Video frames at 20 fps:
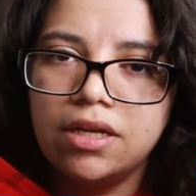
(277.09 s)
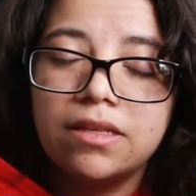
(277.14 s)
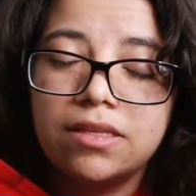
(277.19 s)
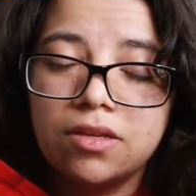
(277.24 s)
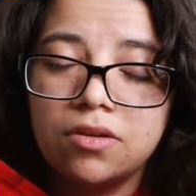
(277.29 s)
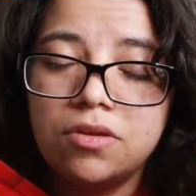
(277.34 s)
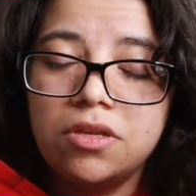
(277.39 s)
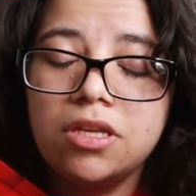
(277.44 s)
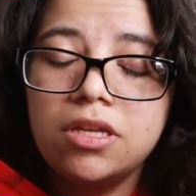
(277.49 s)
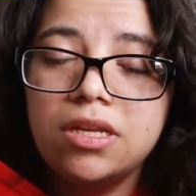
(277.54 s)
So
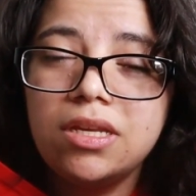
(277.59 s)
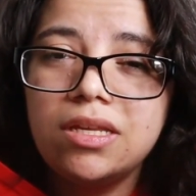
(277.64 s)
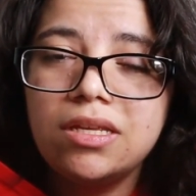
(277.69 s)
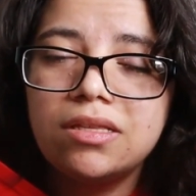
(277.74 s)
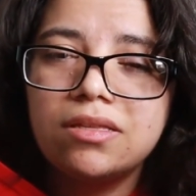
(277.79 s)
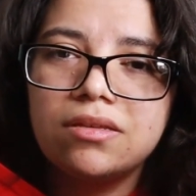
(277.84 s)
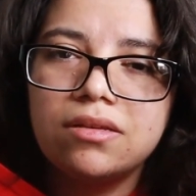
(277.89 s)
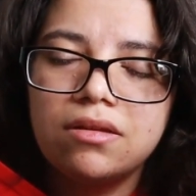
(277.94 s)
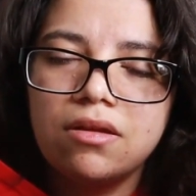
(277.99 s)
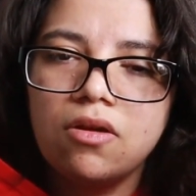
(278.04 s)
you need
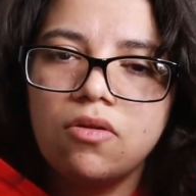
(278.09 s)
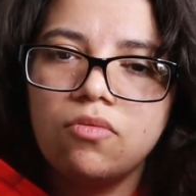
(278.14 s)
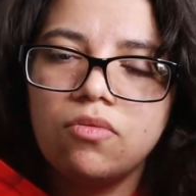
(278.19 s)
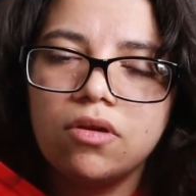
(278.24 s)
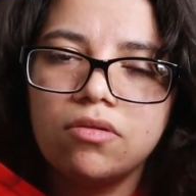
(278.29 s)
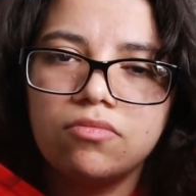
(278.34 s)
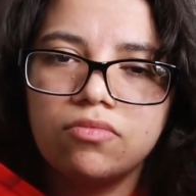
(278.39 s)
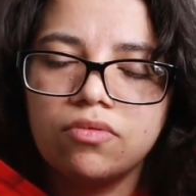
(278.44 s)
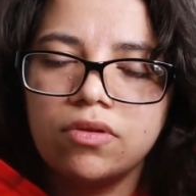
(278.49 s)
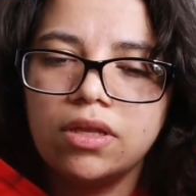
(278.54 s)
to know
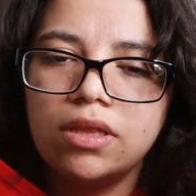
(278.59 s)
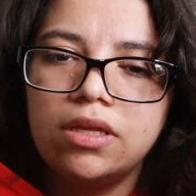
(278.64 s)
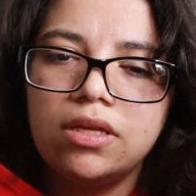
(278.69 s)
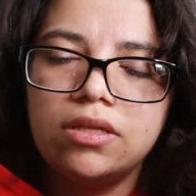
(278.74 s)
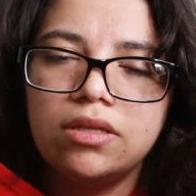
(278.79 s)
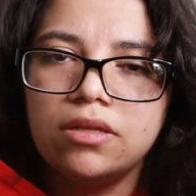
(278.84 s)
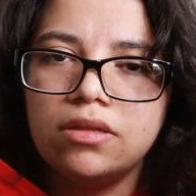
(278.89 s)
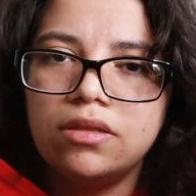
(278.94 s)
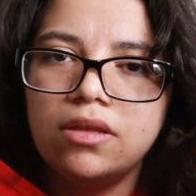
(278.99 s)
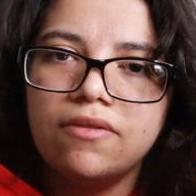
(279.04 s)
what really
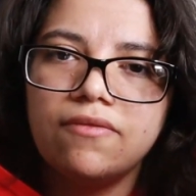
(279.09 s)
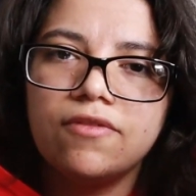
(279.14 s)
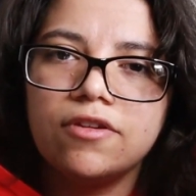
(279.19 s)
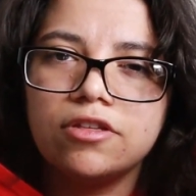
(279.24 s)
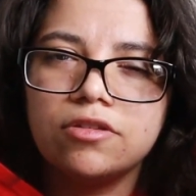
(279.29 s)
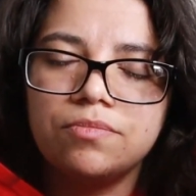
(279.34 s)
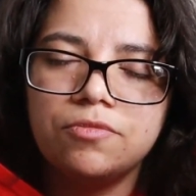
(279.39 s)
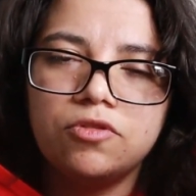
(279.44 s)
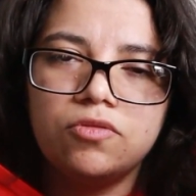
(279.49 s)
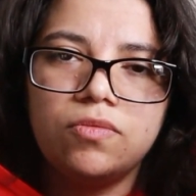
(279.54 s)
the difference
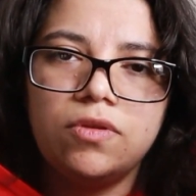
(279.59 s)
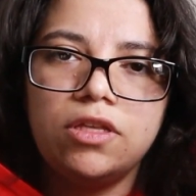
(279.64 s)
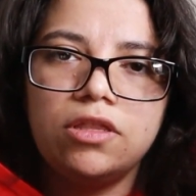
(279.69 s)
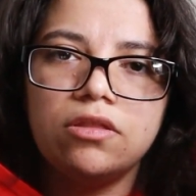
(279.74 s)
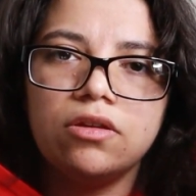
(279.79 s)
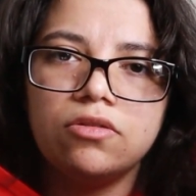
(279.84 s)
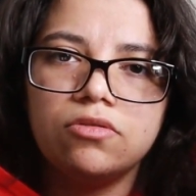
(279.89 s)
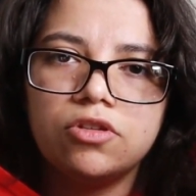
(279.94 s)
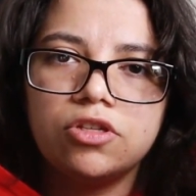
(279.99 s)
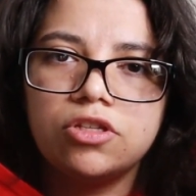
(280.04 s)
between
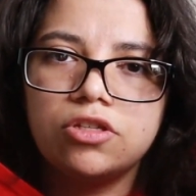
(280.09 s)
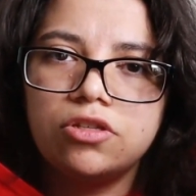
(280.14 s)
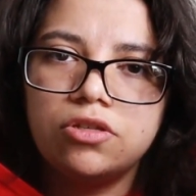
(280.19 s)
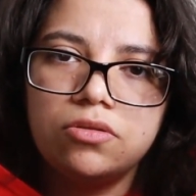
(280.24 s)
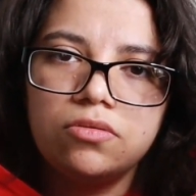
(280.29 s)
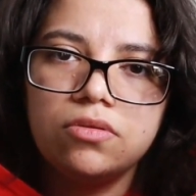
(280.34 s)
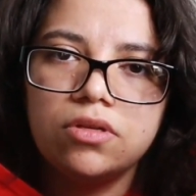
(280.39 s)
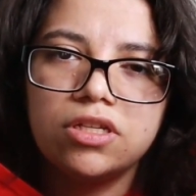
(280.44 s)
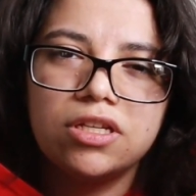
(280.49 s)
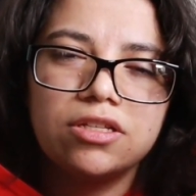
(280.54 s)
those
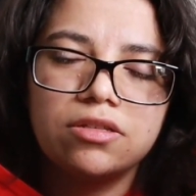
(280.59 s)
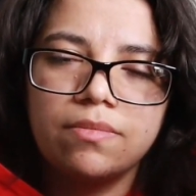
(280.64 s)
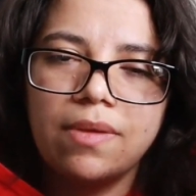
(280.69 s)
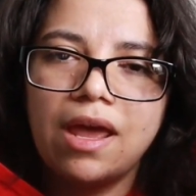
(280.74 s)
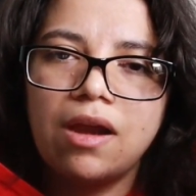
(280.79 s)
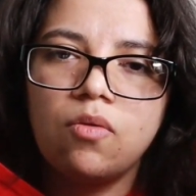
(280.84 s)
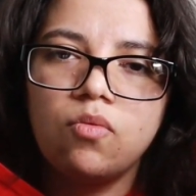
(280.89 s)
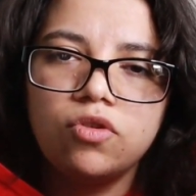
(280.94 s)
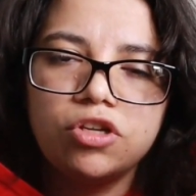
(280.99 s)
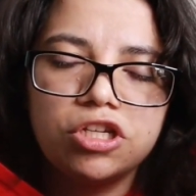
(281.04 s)
two. It doesn't
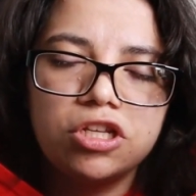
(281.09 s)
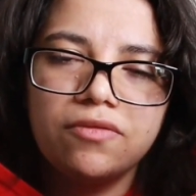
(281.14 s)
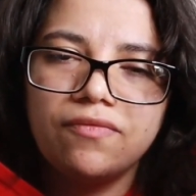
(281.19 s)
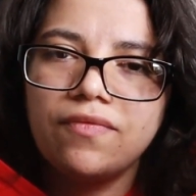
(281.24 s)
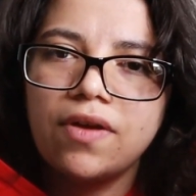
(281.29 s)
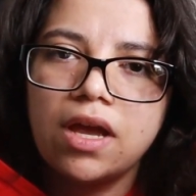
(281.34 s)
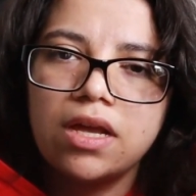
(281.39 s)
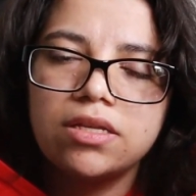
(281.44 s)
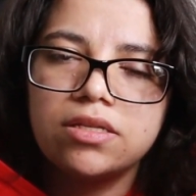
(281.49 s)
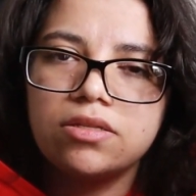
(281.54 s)
matter which
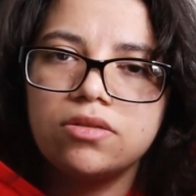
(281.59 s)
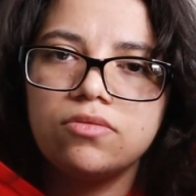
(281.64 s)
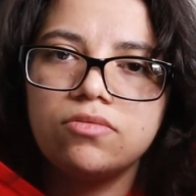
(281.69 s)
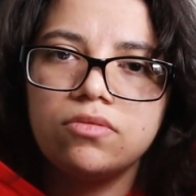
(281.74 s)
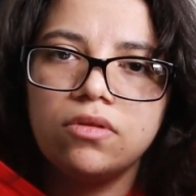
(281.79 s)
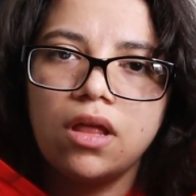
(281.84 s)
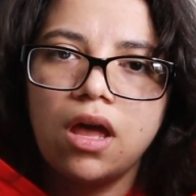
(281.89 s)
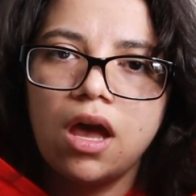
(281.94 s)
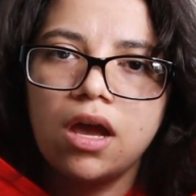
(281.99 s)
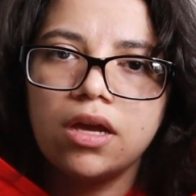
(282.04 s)
device you
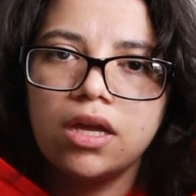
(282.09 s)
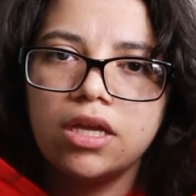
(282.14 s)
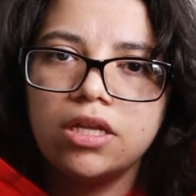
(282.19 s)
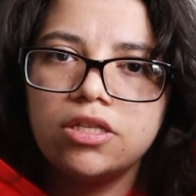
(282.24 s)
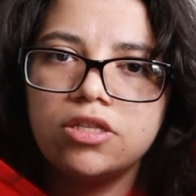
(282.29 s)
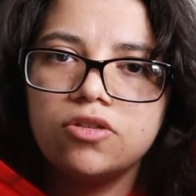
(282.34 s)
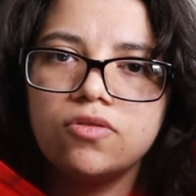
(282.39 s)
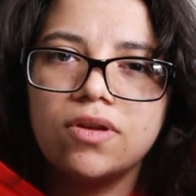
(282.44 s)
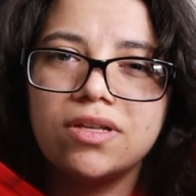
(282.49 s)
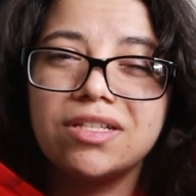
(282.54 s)
log
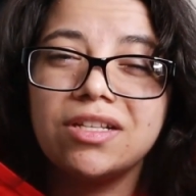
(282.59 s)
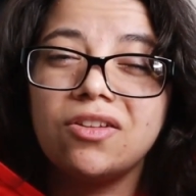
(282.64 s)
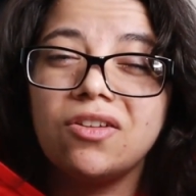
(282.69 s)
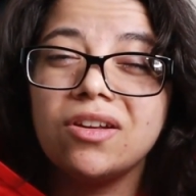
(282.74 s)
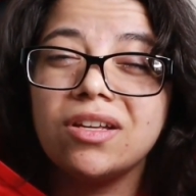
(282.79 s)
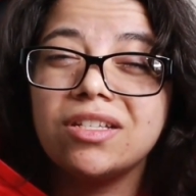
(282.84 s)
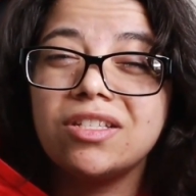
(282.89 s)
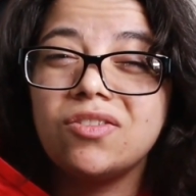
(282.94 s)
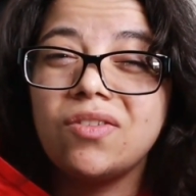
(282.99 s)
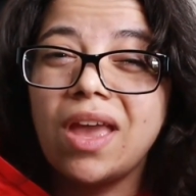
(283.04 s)
into, as
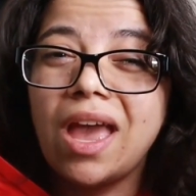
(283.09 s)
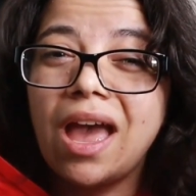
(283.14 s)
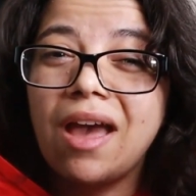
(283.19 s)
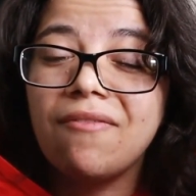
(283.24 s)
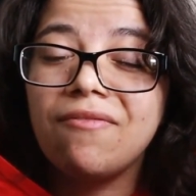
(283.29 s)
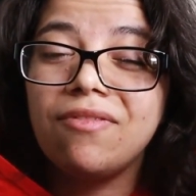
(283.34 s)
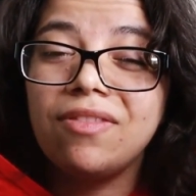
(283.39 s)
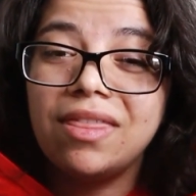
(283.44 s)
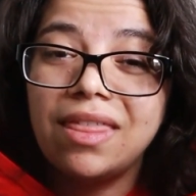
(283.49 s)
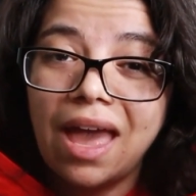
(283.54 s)
long as you have
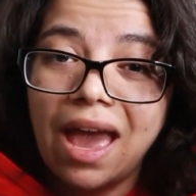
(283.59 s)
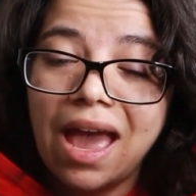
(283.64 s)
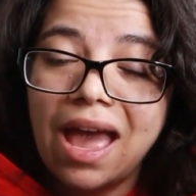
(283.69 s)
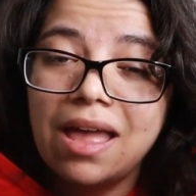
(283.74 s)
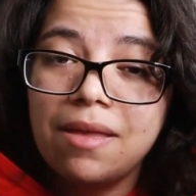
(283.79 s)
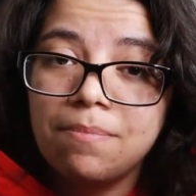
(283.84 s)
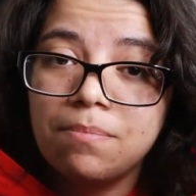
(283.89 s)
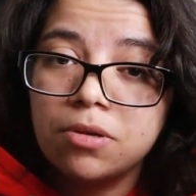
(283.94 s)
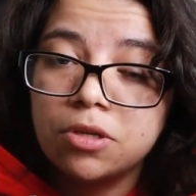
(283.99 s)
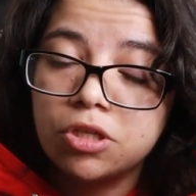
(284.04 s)
that
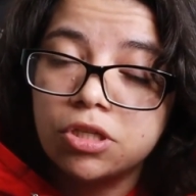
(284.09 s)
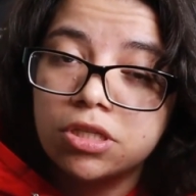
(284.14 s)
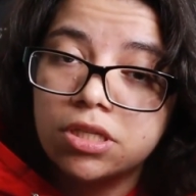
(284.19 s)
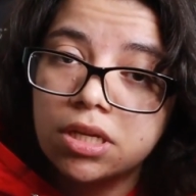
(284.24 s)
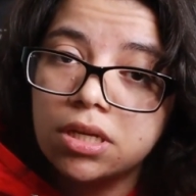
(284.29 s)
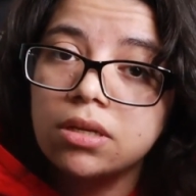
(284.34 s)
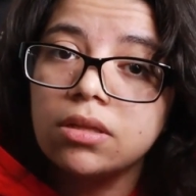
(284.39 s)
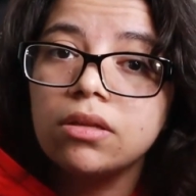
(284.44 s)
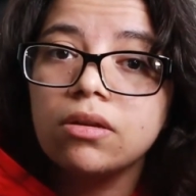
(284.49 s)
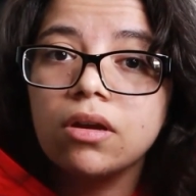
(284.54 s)

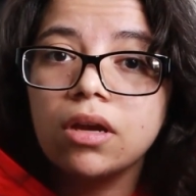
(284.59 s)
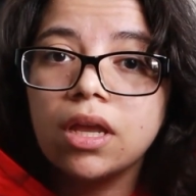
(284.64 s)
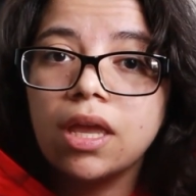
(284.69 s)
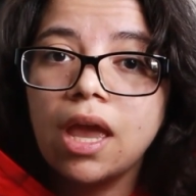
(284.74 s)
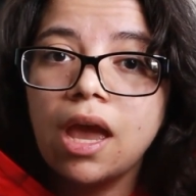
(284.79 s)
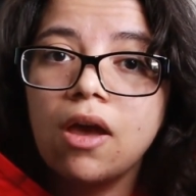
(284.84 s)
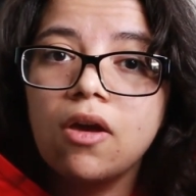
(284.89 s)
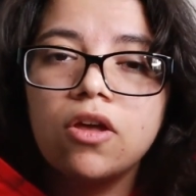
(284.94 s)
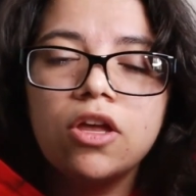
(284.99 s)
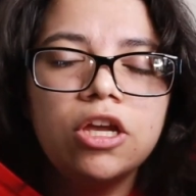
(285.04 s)
particular
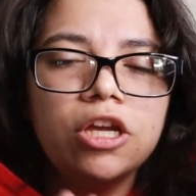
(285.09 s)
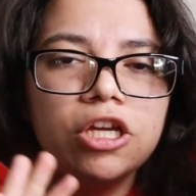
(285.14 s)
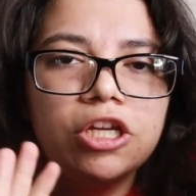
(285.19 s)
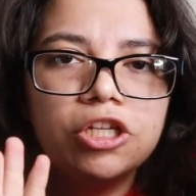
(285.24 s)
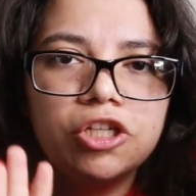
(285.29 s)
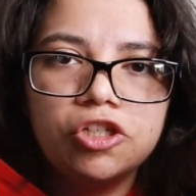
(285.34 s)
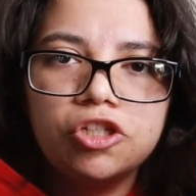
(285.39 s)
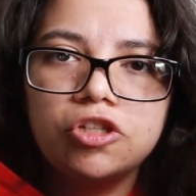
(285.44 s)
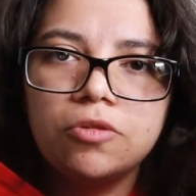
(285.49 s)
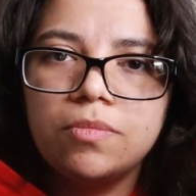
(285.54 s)
account,
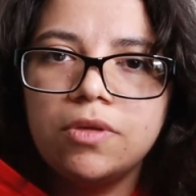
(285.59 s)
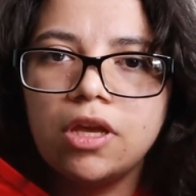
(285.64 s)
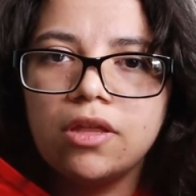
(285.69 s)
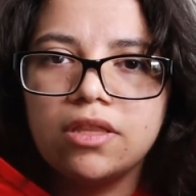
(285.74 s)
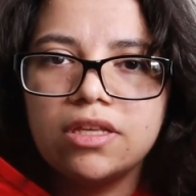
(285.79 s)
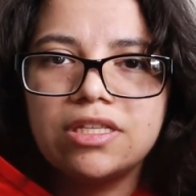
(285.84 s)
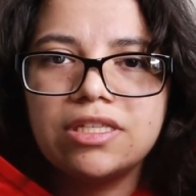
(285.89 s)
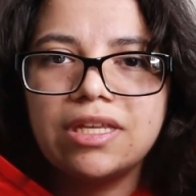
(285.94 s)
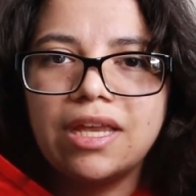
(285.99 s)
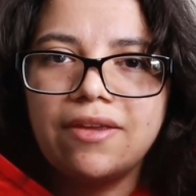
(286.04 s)
you should be on the
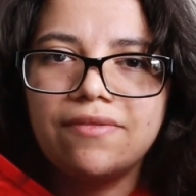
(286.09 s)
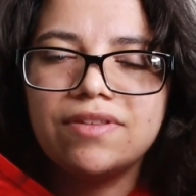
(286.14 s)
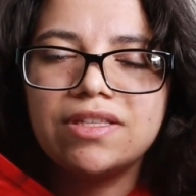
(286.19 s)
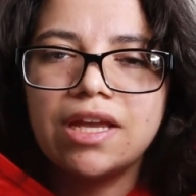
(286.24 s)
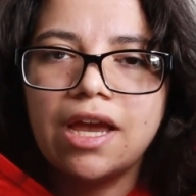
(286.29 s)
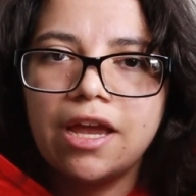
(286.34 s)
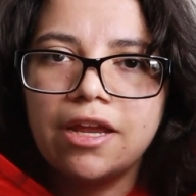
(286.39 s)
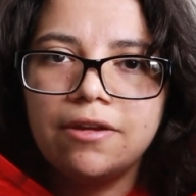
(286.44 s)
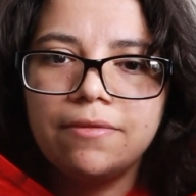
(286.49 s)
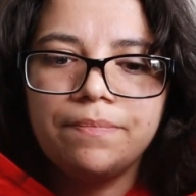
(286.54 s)
safe
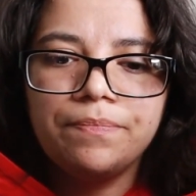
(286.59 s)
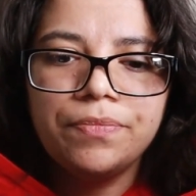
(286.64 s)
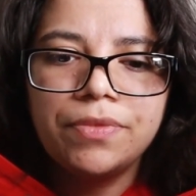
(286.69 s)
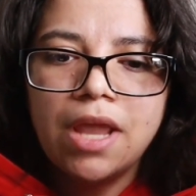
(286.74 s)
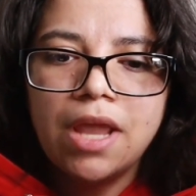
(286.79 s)
side.